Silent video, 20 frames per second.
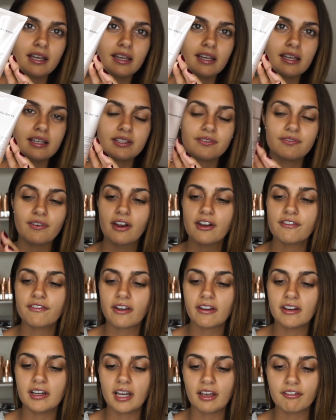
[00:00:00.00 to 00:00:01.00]
It's very,
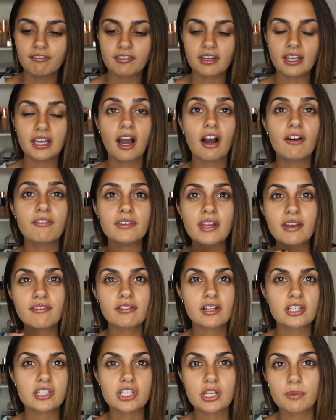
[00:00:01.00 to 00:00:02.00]
very lovely. I've
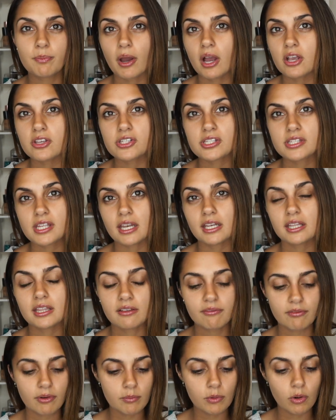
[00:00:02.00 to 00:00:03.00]
never actually purchased
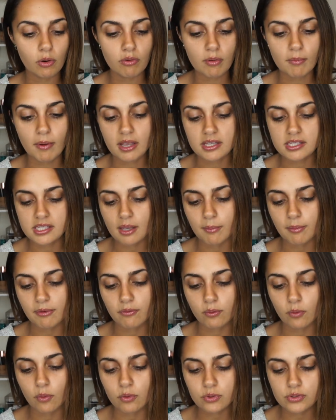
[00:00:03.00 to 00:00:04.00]
anything from Laura Mercier
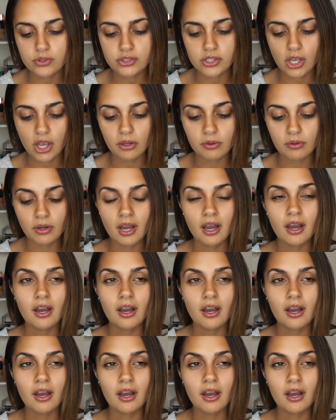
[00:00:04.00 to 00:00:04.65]
before, so